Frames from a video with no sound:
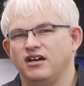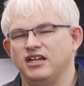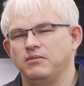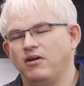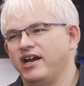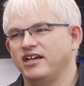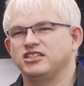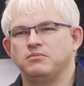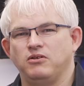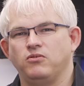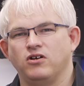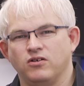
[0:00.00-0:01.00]
And it might actually
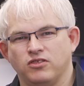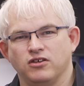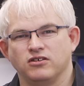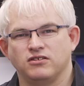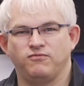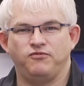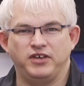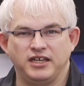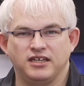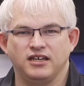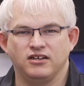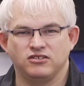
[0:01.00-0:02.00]
be worth us
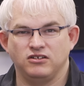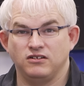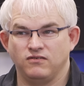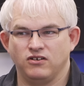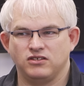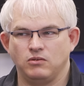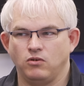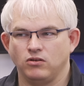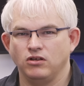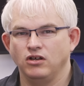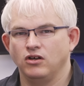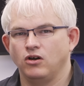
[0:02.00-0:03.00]
thinking as a university,
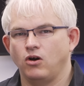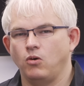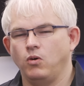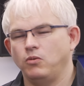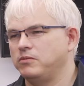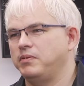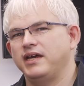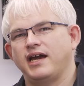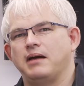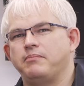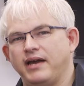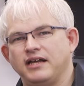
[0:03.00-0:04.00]
well, what would be
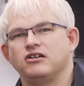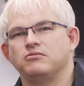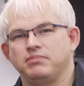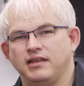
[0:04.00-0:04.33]
our backup